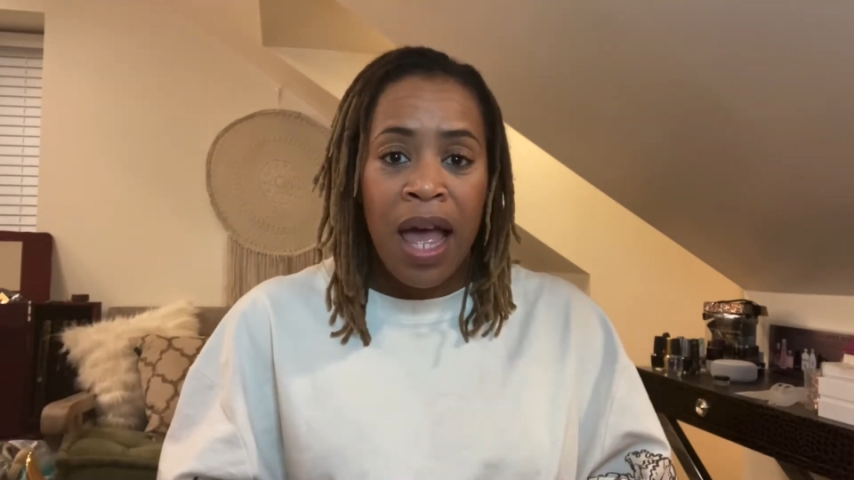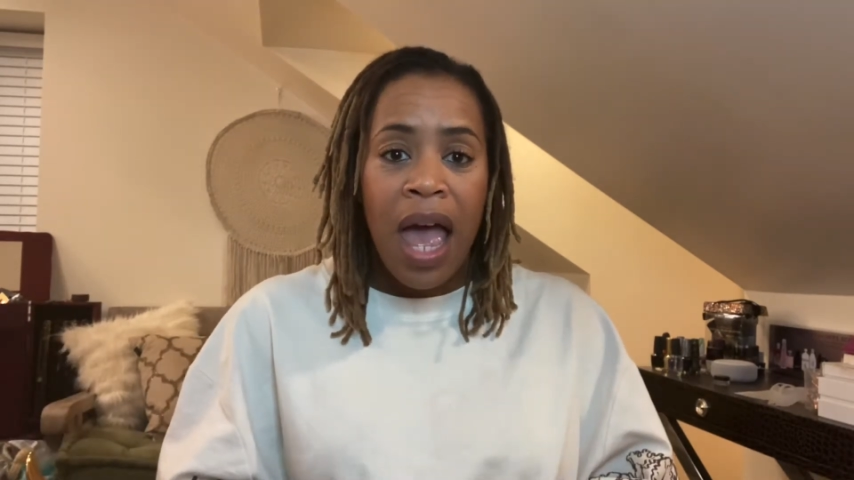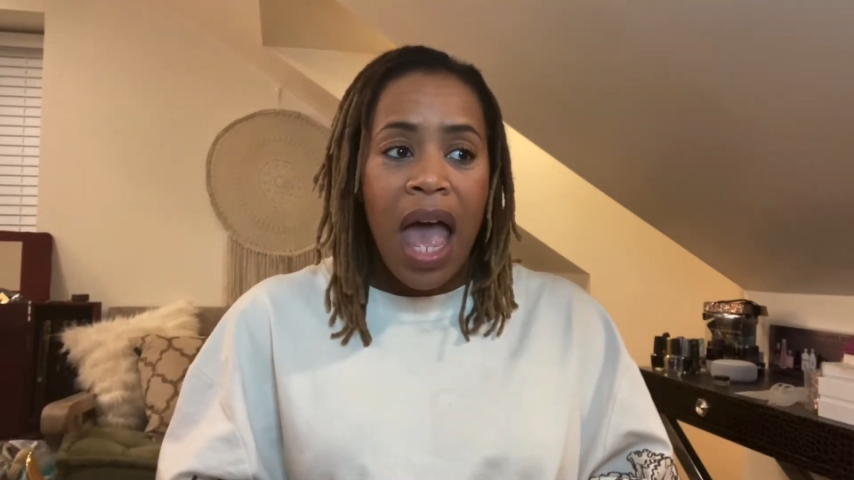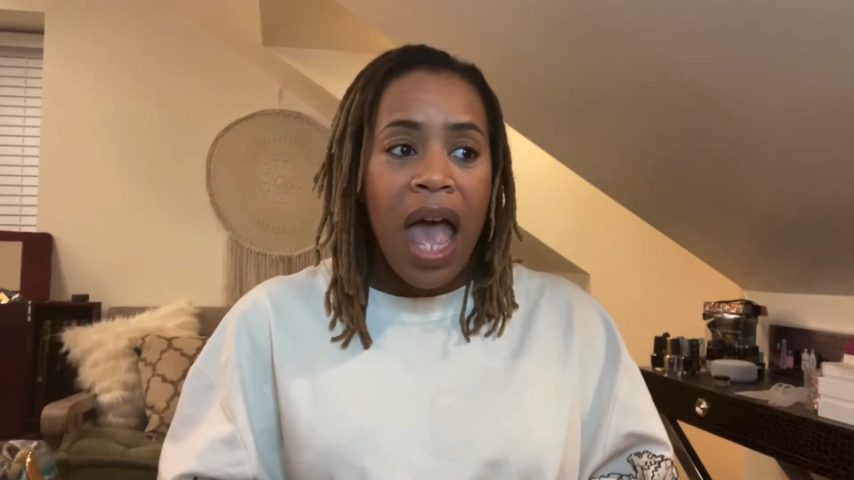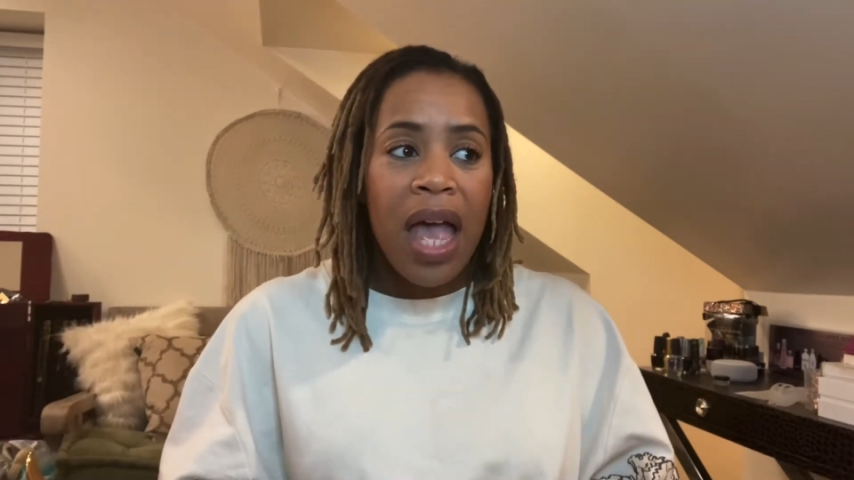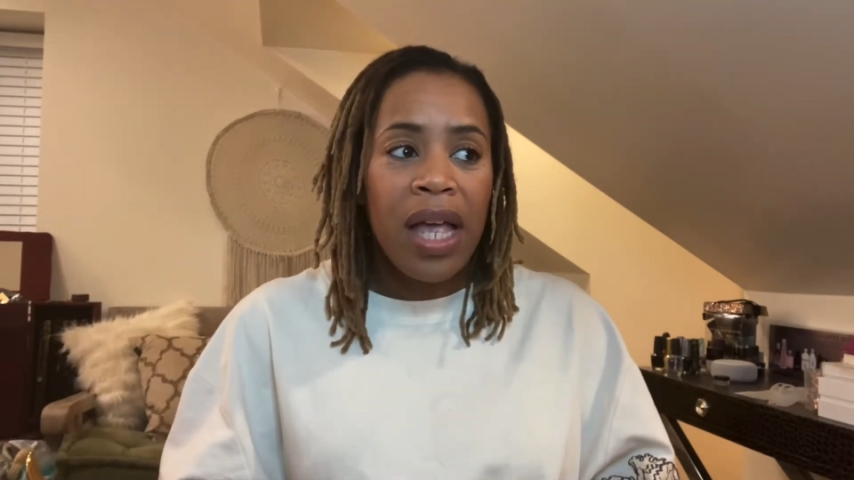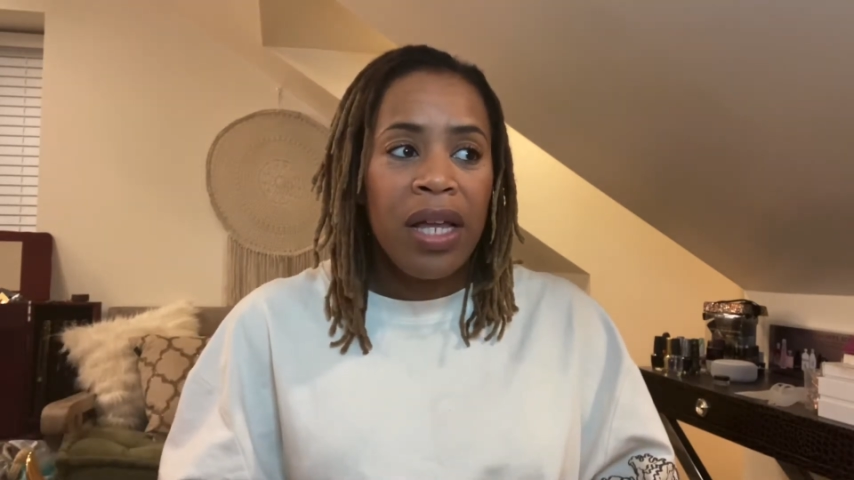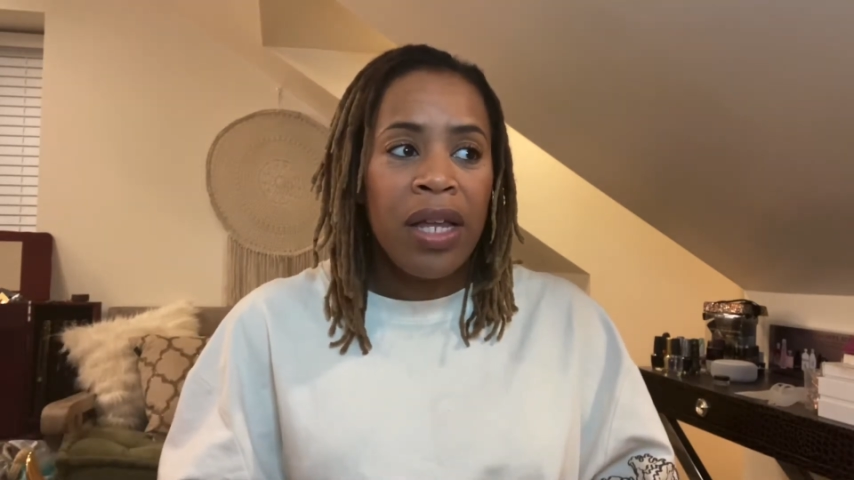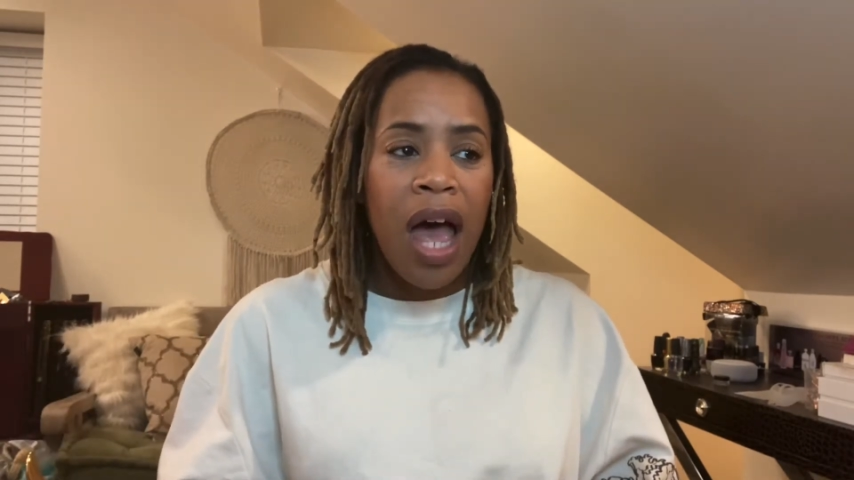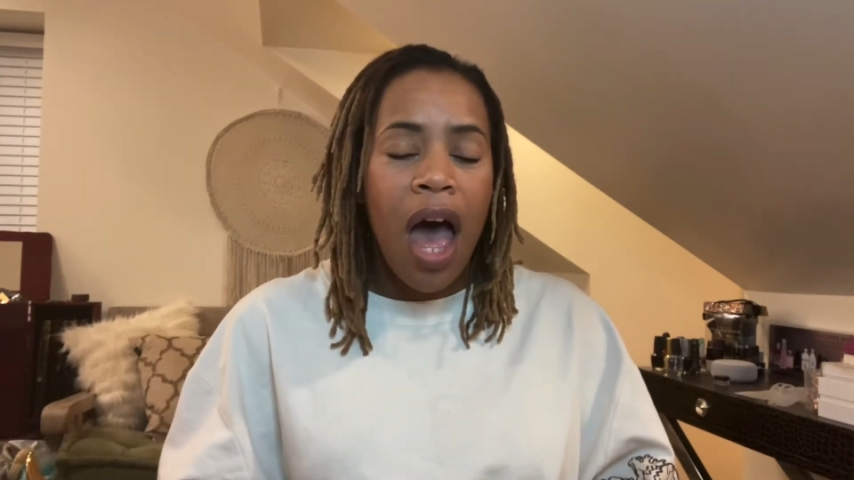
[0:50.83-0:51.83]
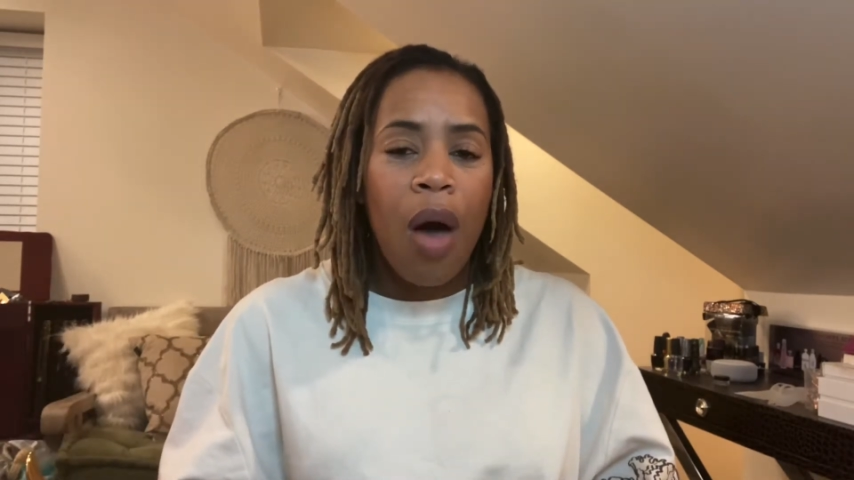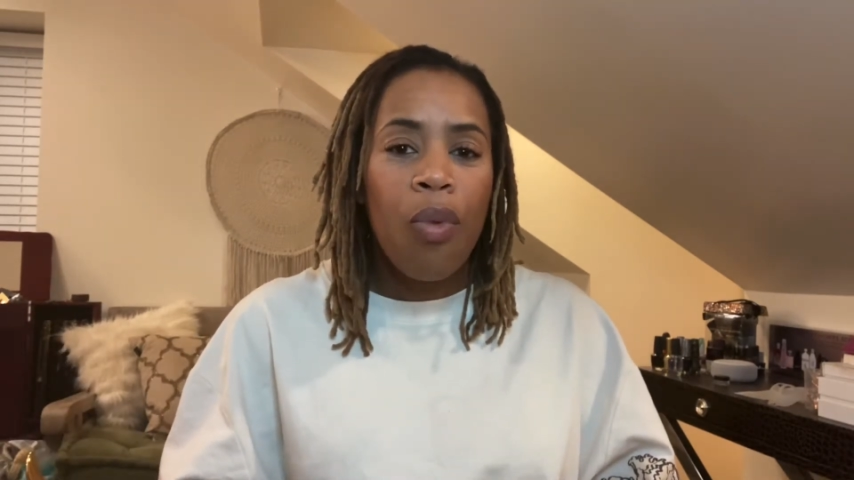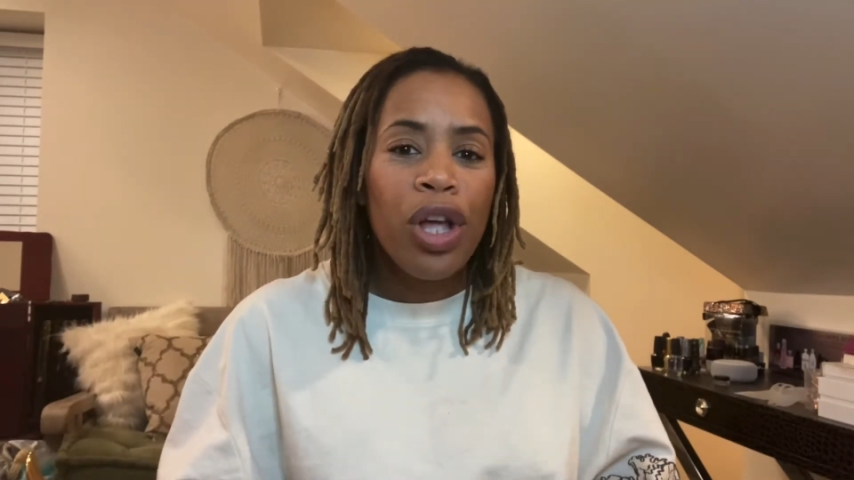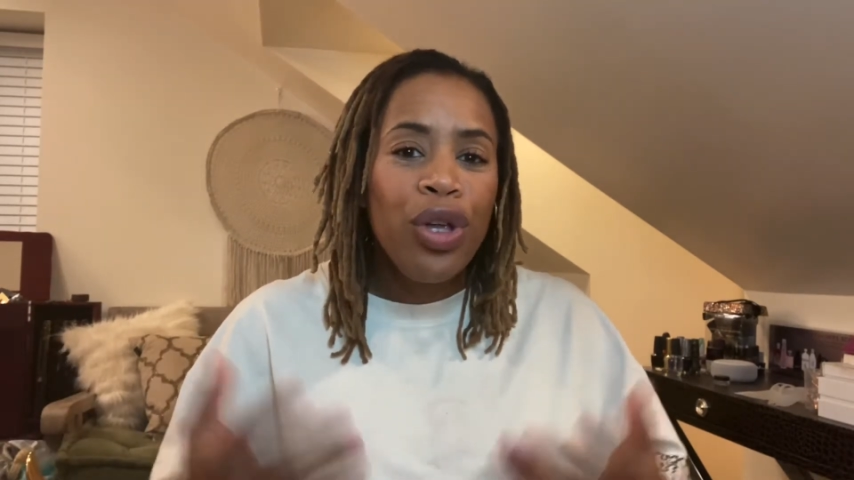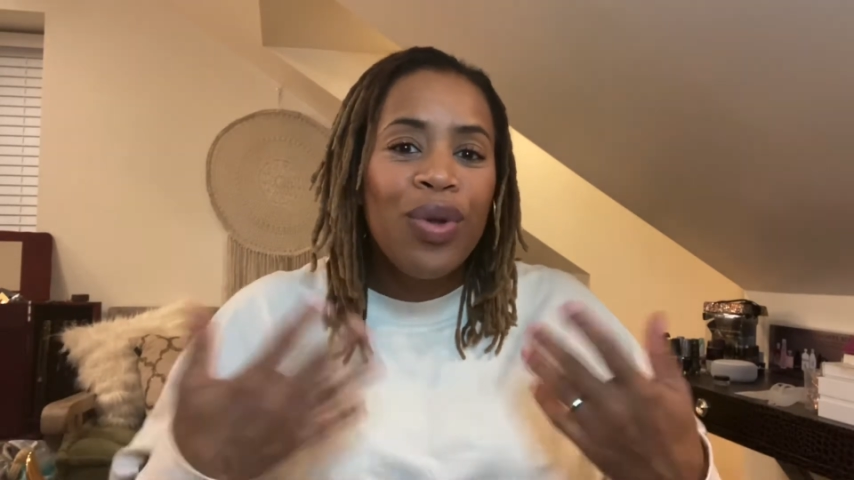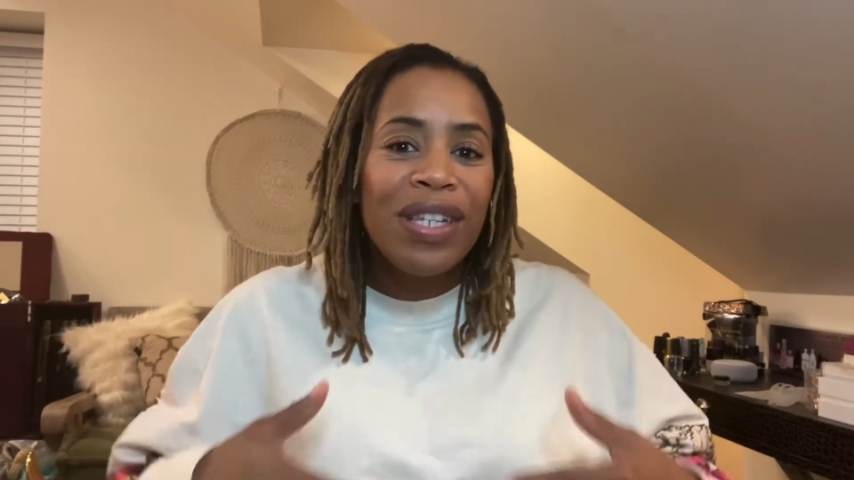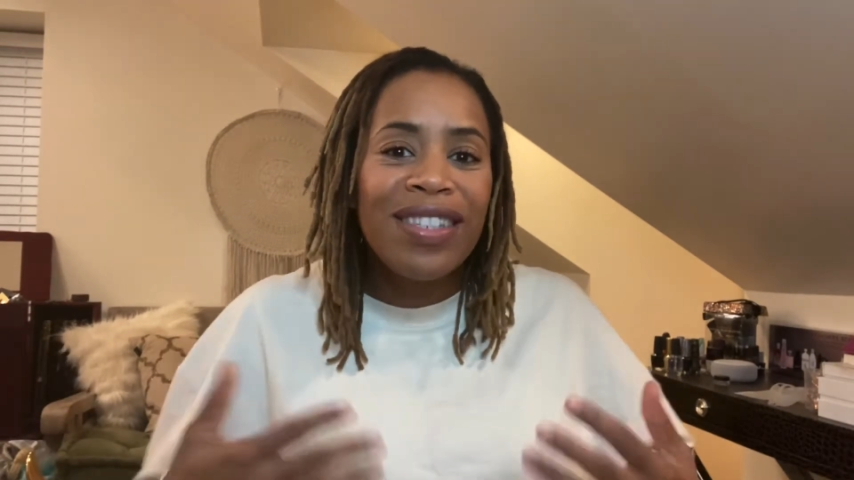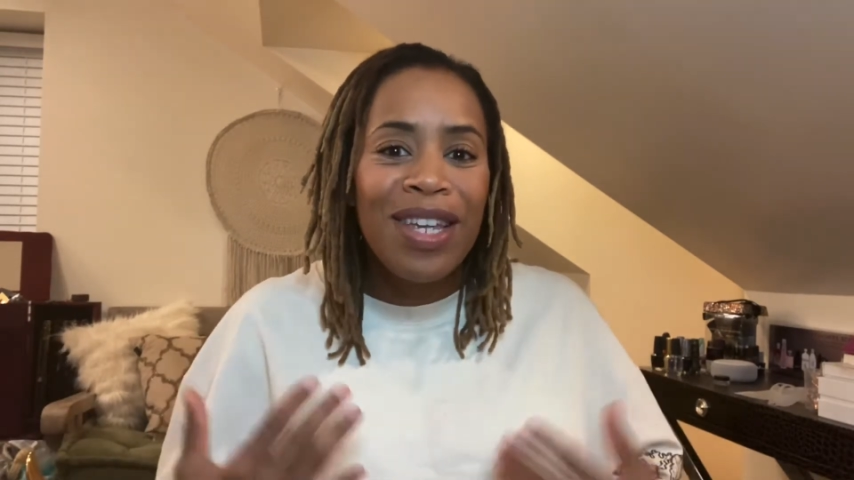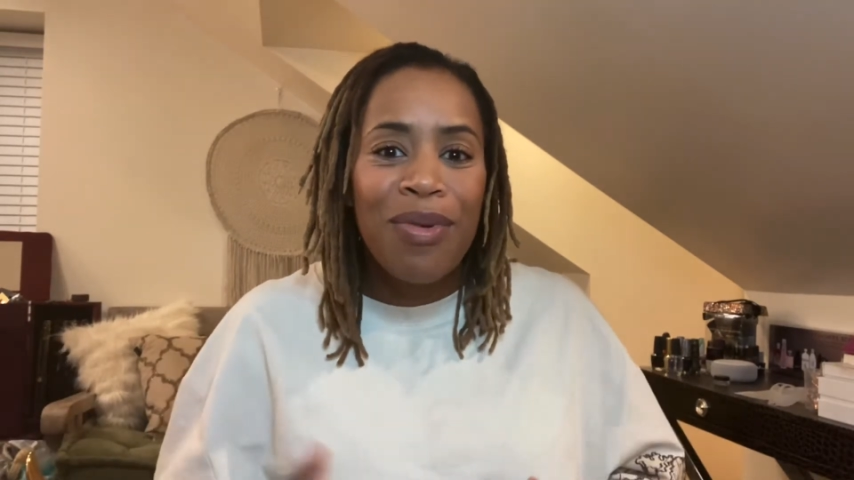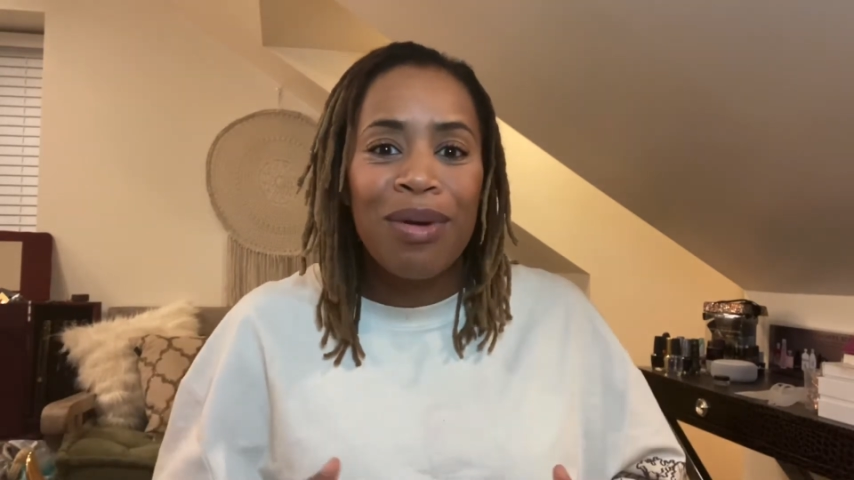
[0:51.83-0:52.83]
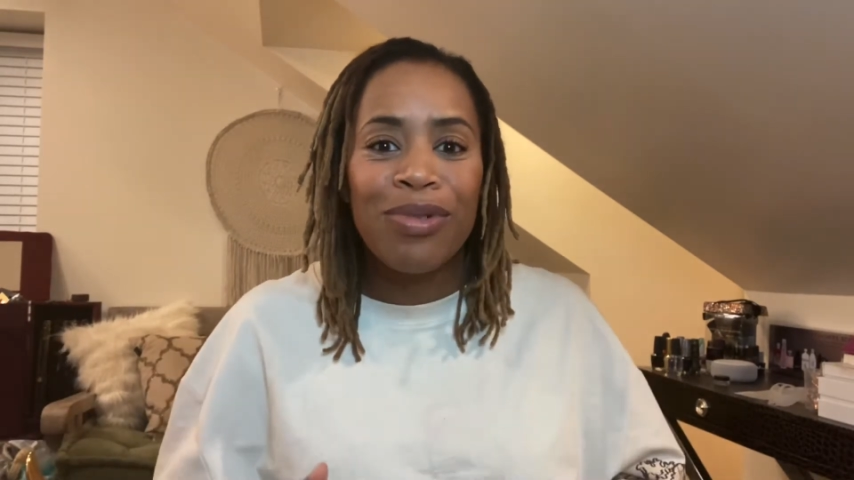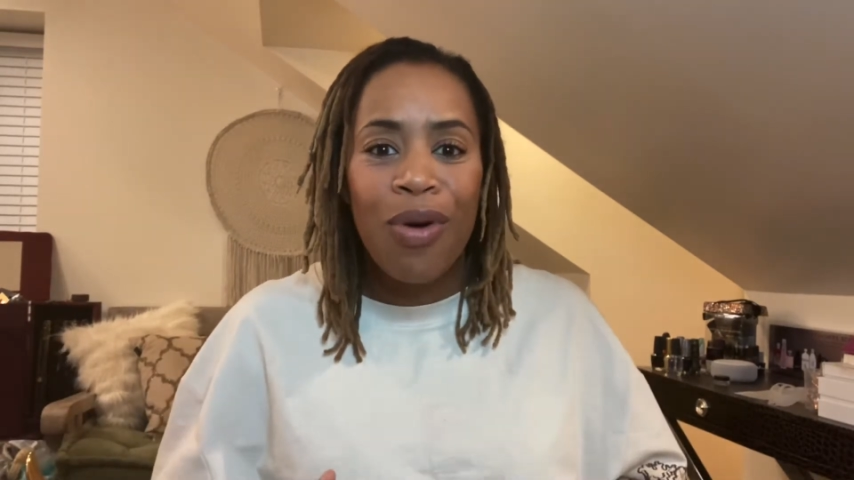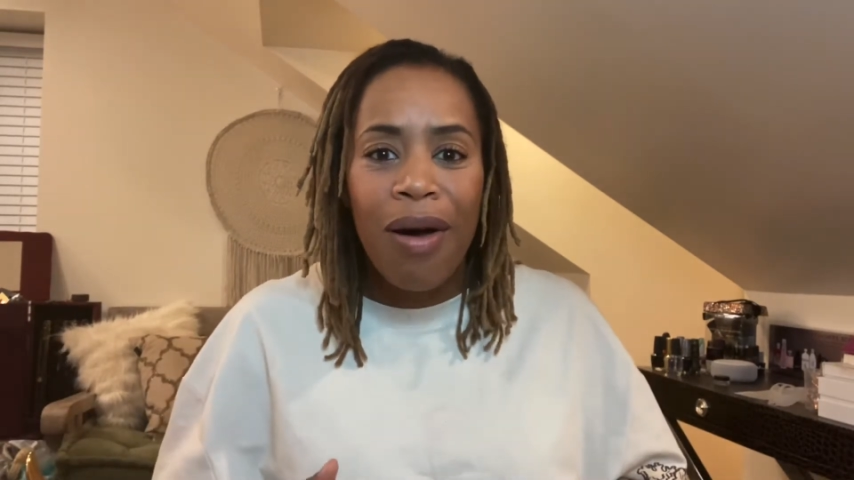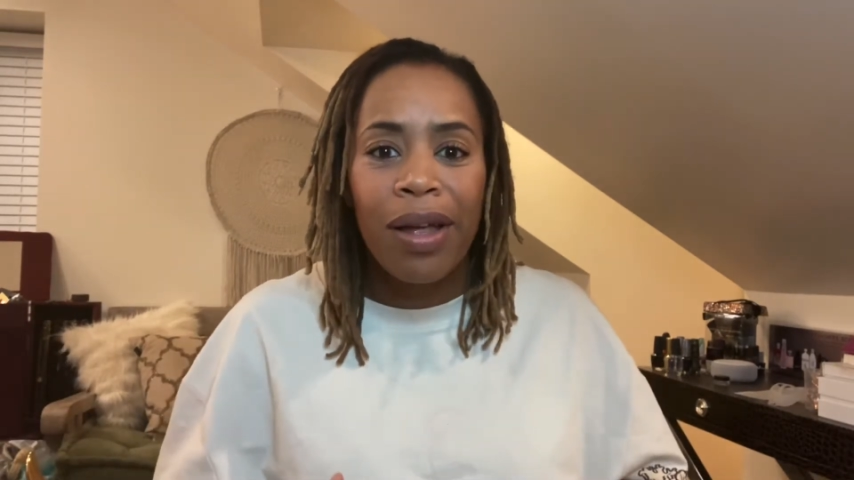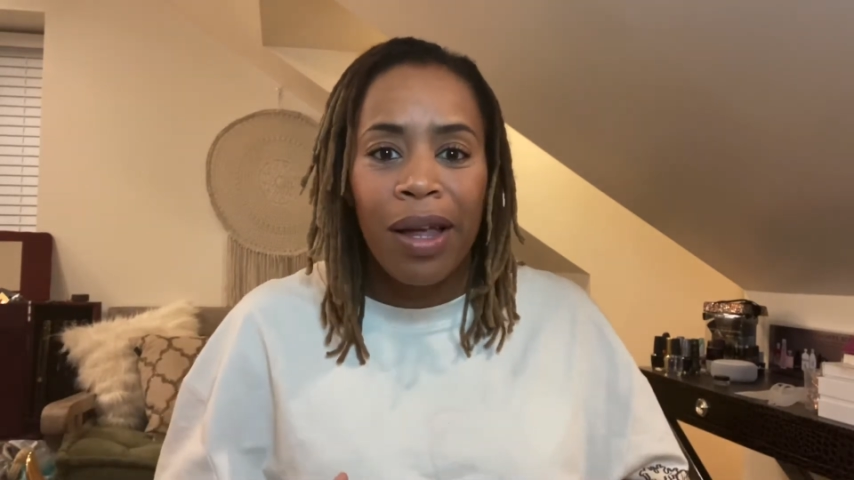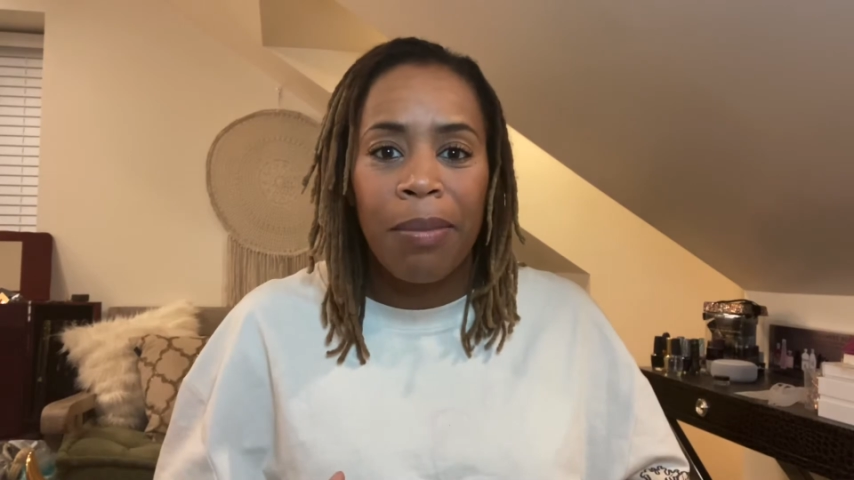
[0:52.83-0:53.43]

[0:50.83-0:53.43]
And I want you to see what I'm talking